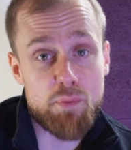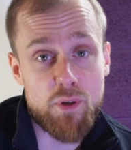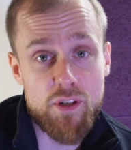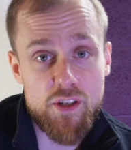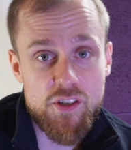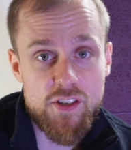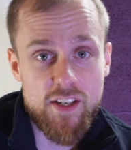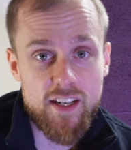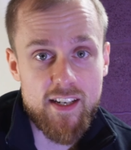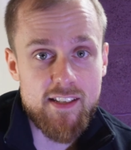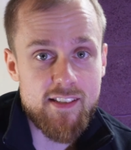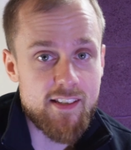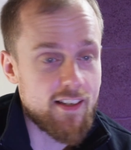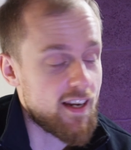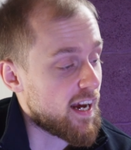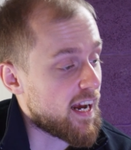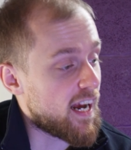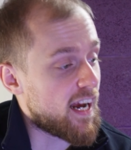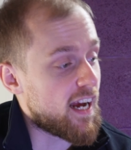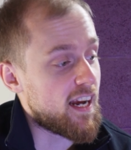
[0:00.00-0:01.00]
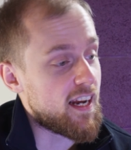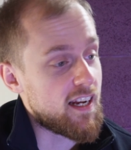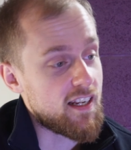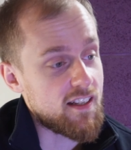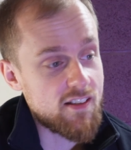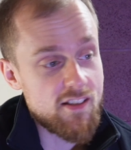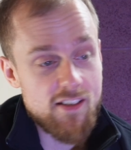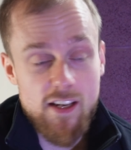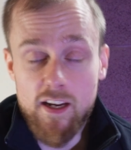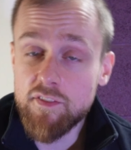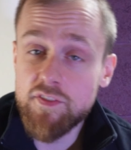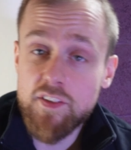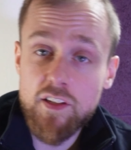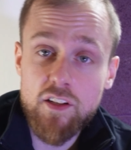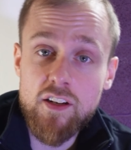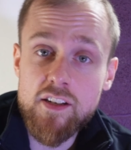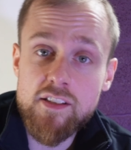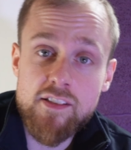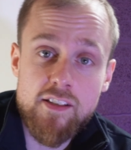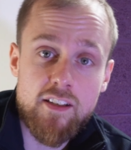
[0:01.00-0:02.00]
appreciate it. And yeah, if you
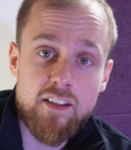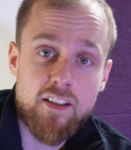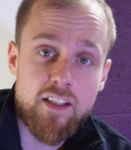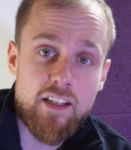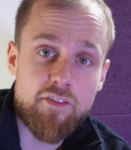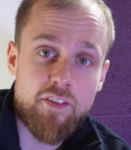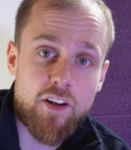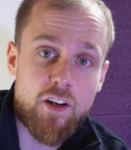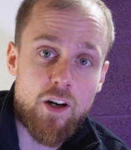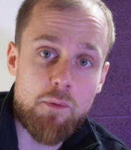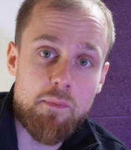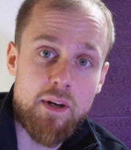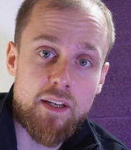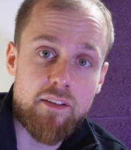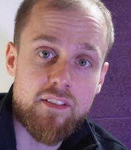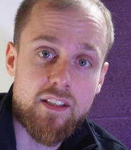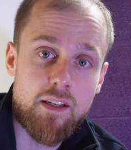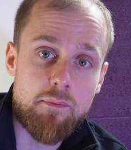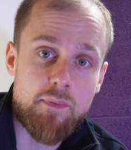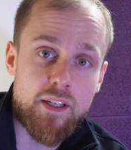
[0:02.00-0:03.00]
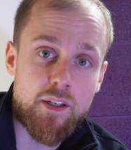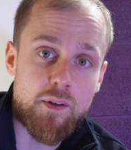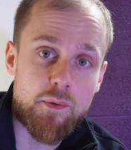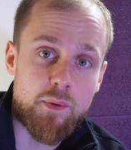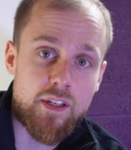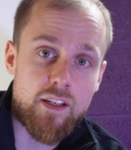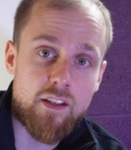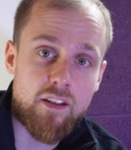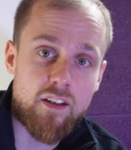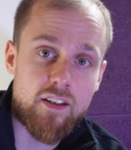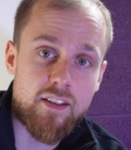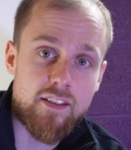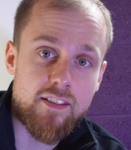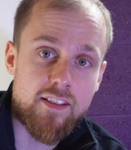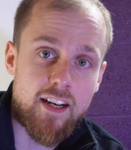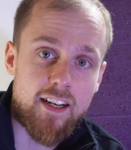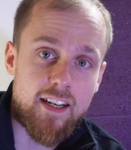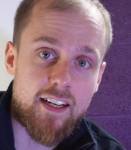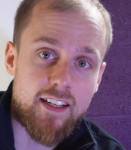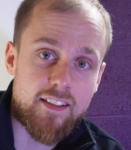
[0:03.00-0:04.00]
liked it, leave a comment. Let me know what you
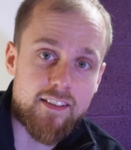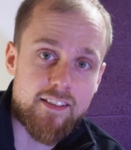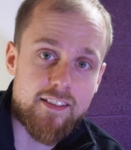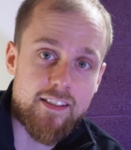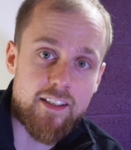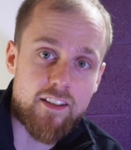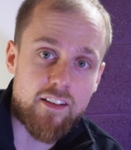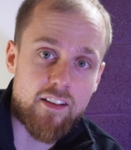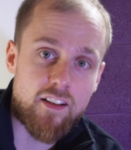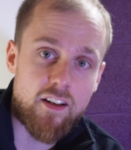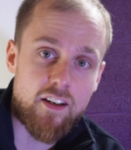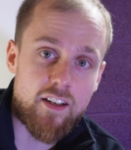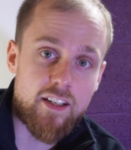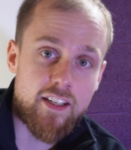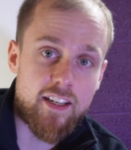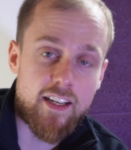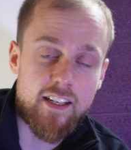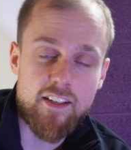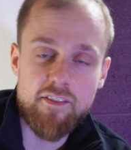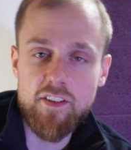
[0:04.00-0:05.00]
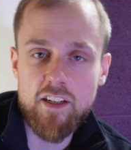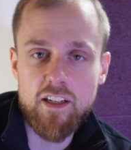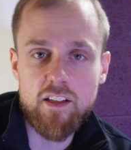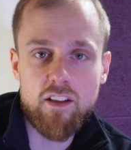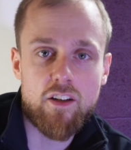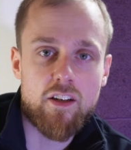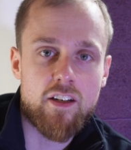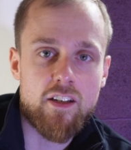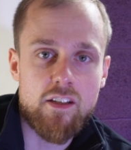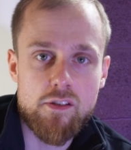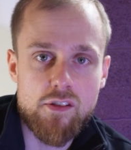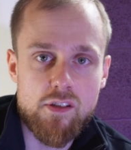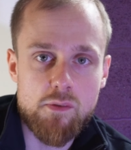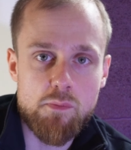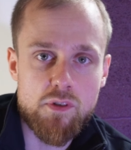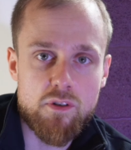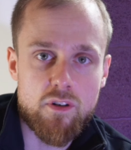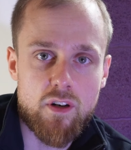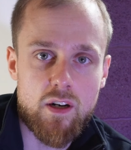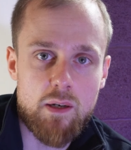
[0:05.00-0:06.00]
liked and didn't like. And if you can like and
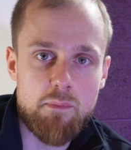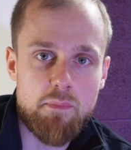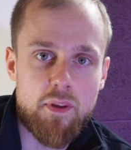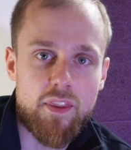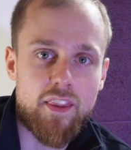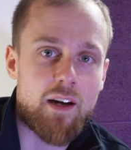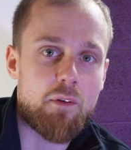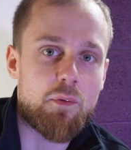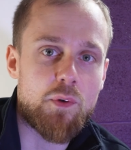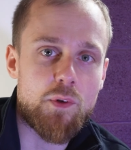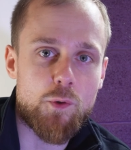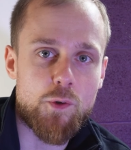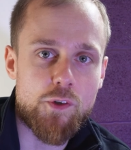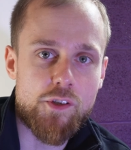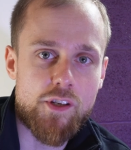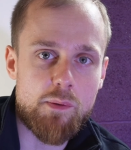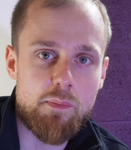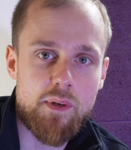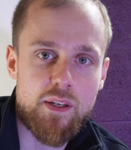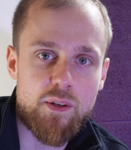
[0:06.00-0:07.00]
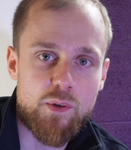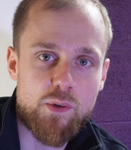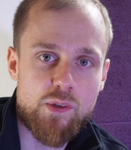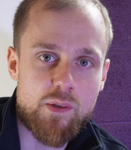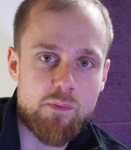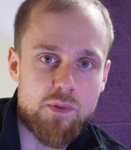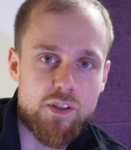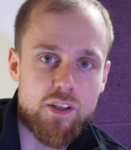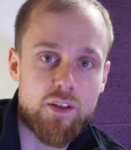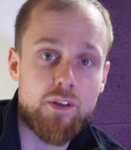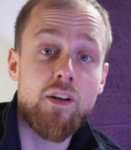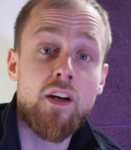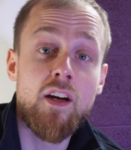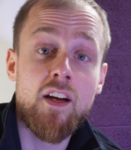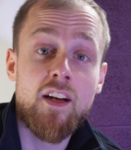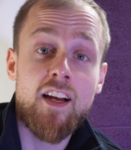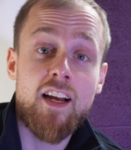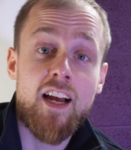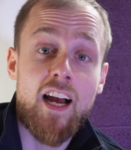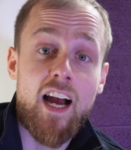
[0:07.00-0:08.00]
subscribe, that would also be awesome too.
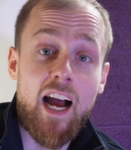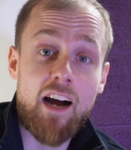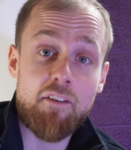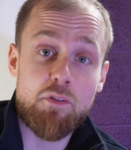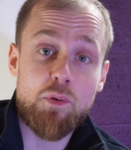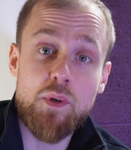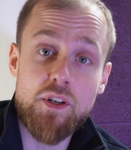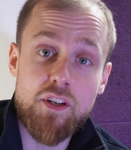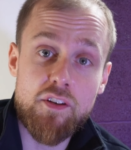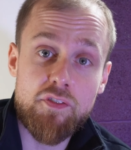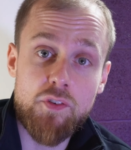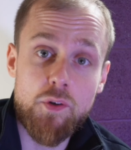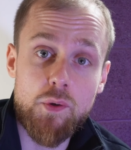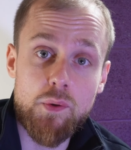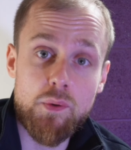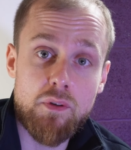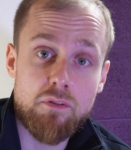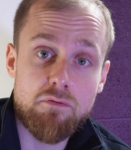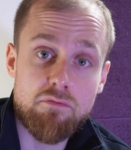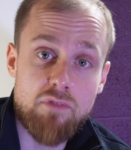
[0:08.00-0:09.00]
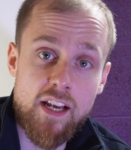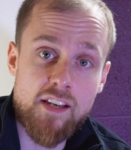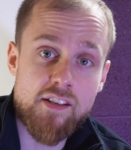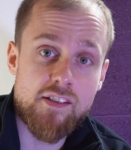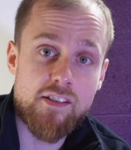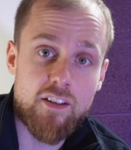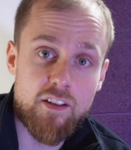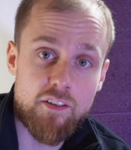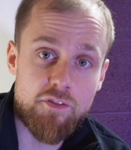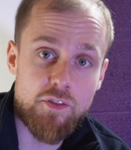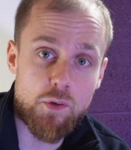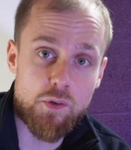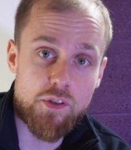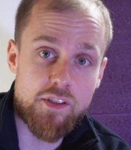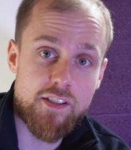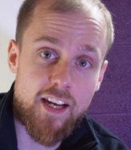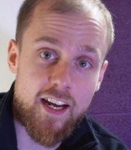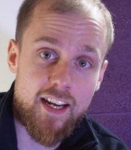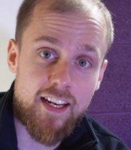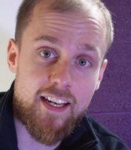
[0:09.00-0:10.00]
Have a wonderful rest of your
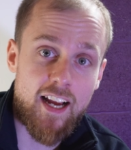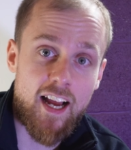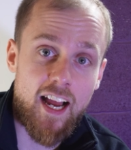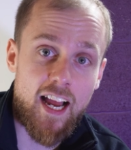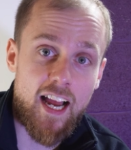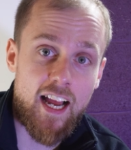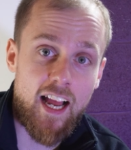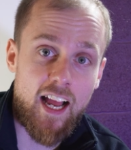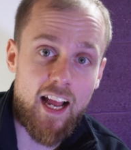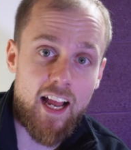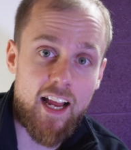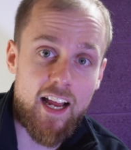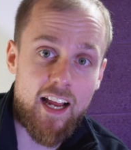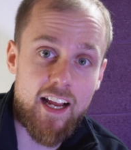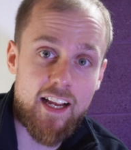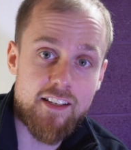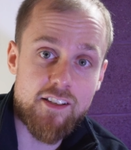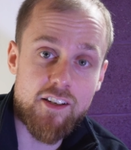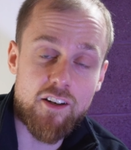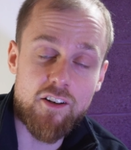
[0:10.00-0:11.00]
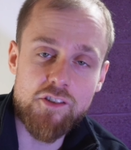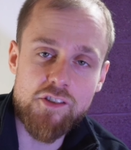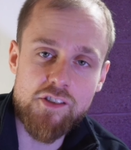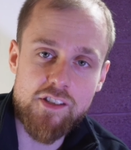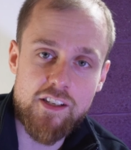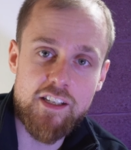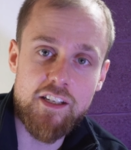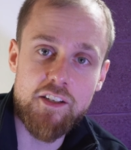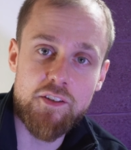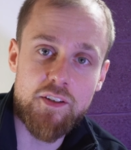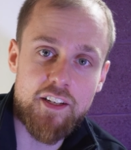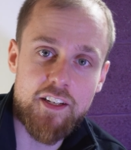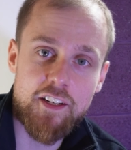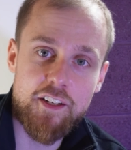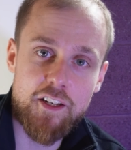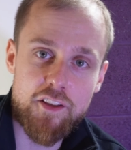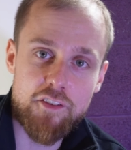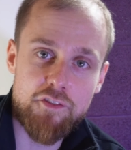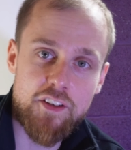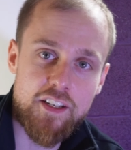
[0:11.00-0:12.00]
day, and I'll see you in
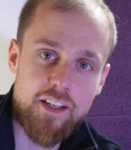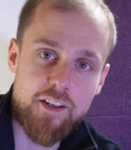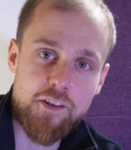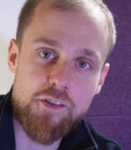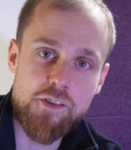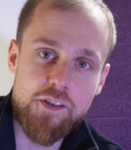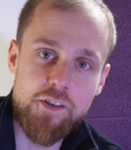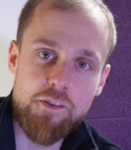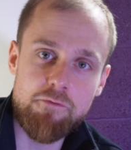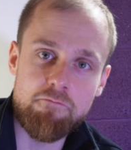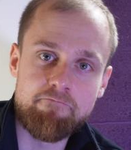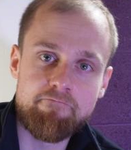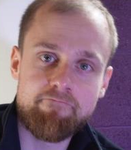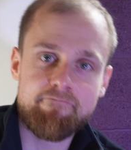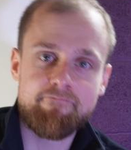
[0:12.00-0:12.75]
another video soon.